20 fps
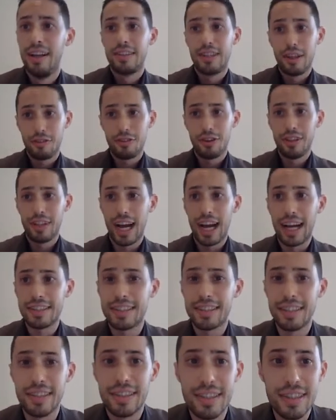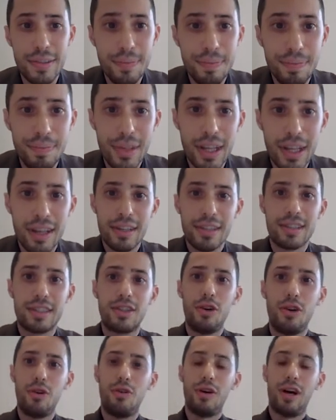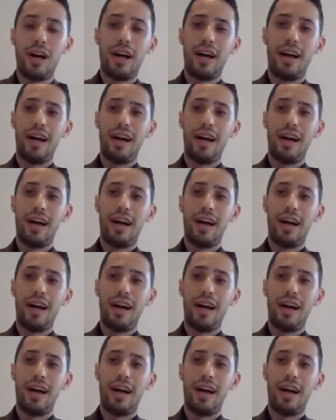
different assets. So